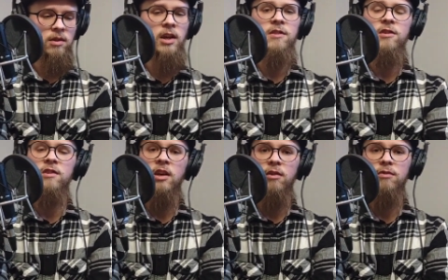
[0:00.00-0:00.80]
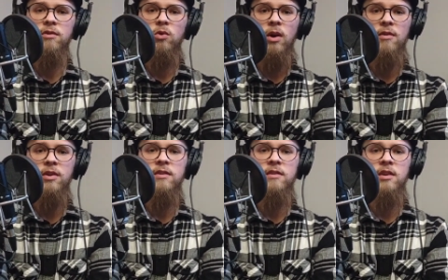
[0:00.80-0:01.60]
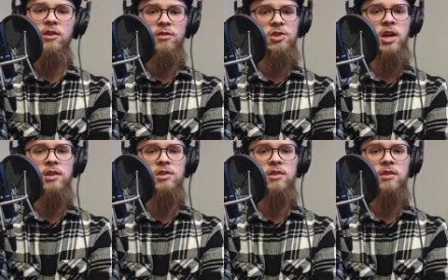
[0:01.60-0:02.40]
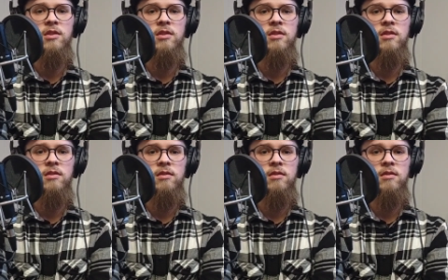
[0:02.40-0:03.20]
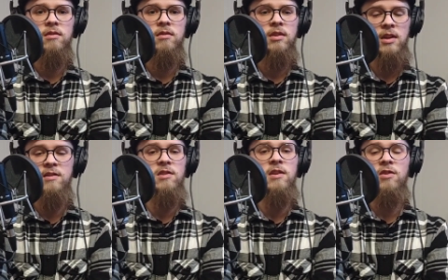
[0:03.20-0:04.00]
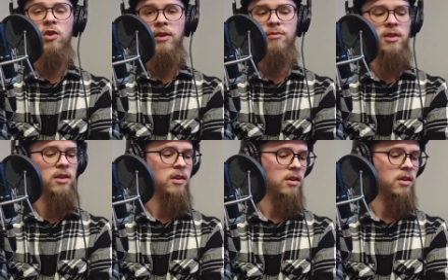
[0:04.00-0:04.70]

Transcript: Yes, it's GIF, graphics interchange. It's, it's GIF.